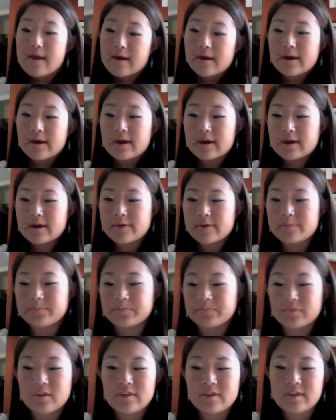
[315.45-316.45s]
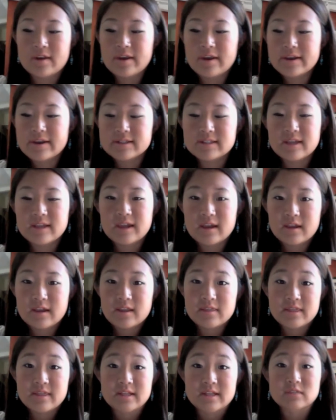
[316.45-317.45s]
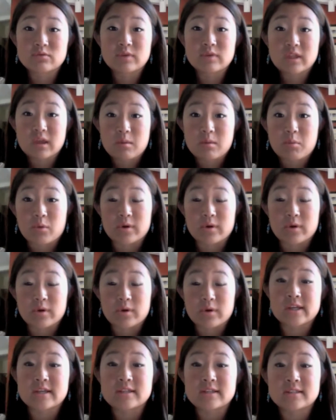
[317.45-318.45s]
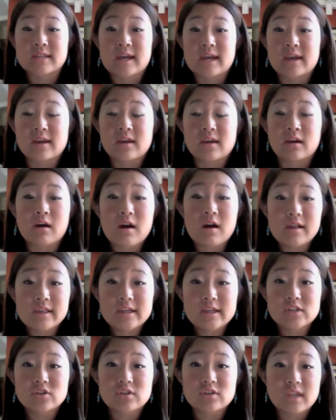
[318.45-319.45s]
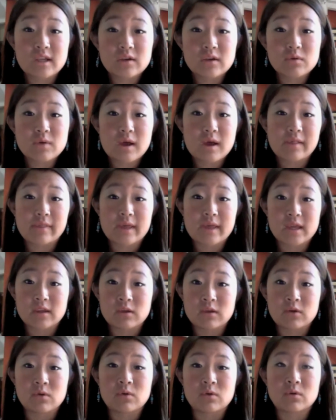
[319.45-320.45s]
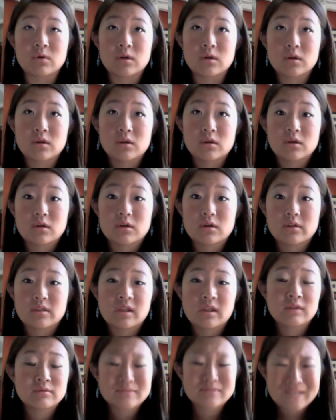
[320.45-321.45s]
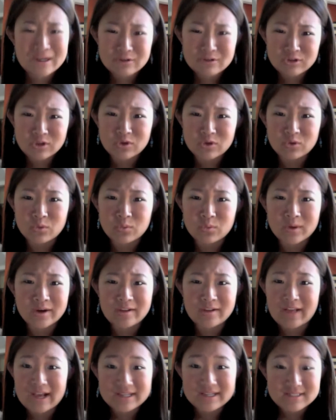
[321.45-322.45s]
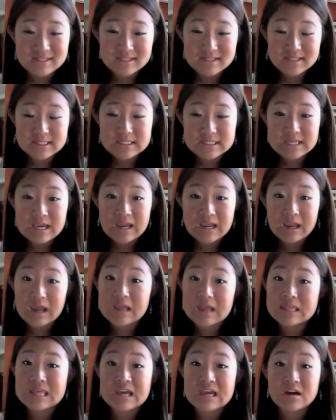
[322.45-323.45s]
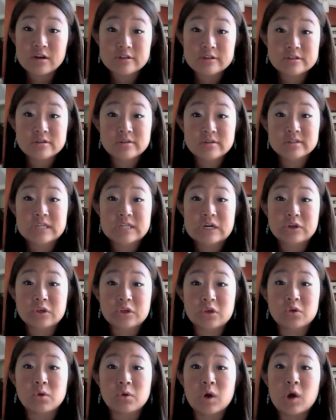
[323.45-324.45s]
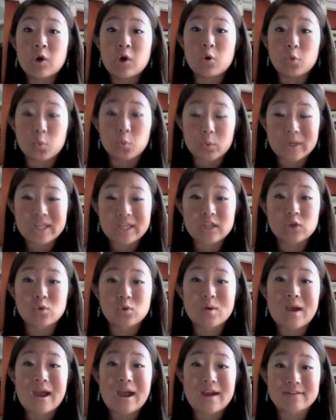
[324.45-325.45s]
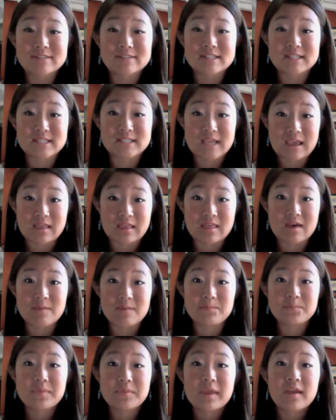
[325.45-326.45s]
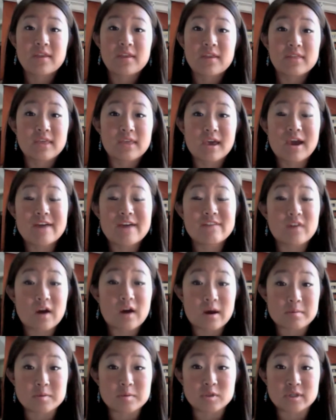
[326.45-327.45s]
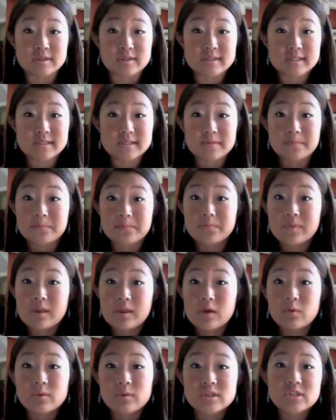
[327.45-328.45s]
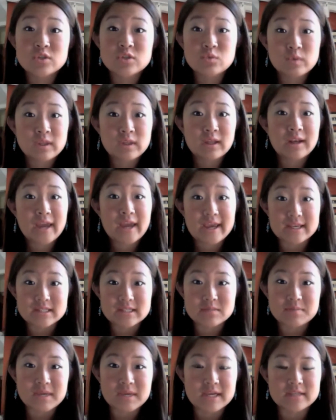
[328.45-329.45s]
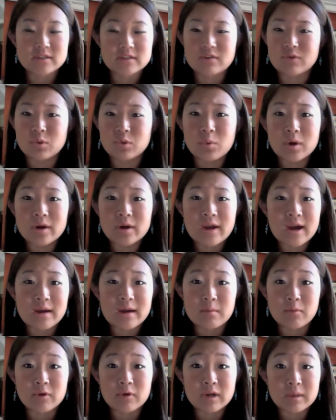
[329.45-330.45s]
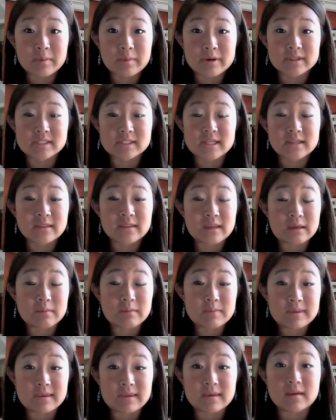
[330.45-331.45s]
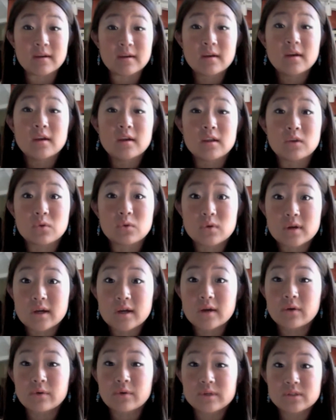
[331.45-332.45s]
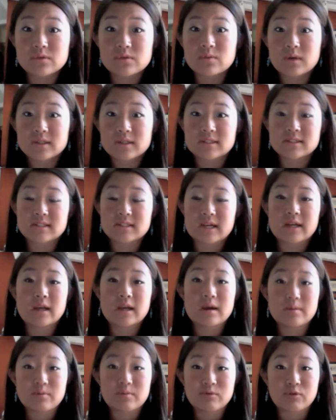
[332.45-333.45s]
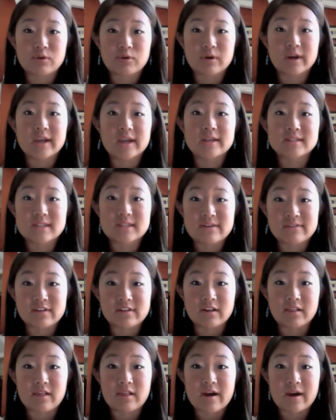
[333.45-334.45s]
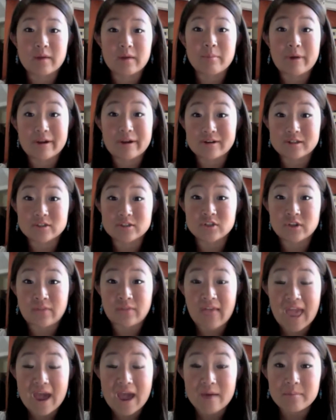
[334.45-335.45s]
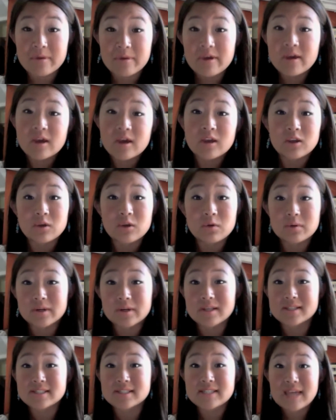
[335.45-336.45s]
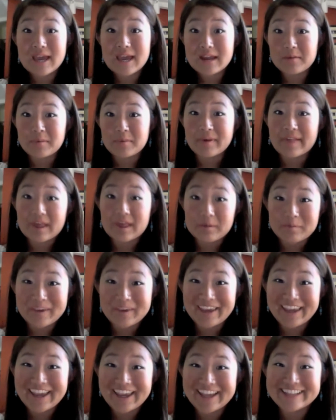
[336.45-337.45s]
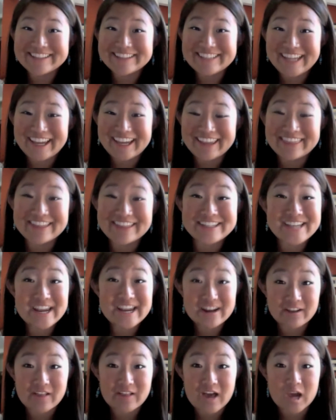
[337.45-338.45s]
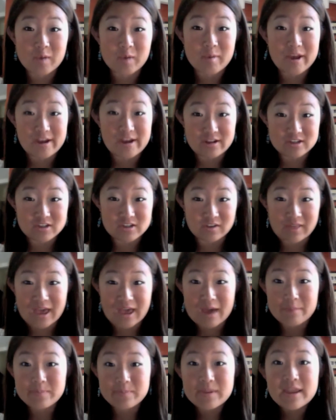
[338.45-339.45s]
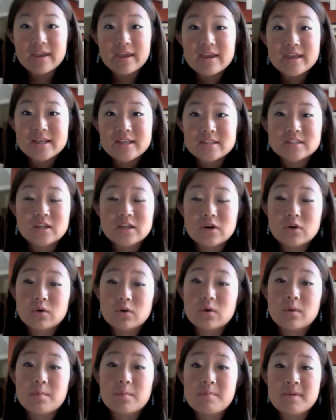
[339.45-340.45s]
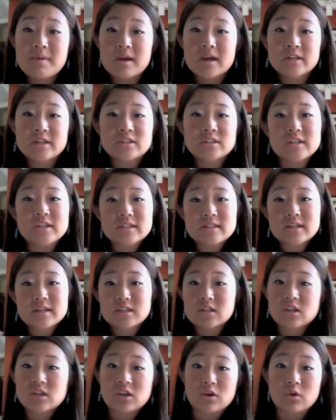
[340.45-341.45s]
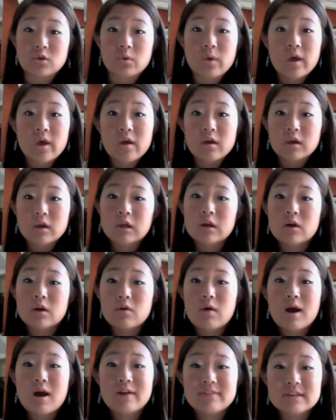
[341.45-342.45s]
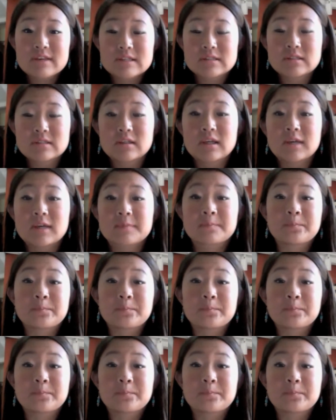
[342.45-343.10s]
And the next thing that's really important is that in college, they don't tell you what classes to take, and they also don't tell you when you have to take them. They have options, which is really nice, because if you are not a morning person like me, you are not going to want to sign up for a 7 o'clock biology lab. You would instead be like me and take the 10 o'clock biology lab. So adjust it to you. You know, obviously,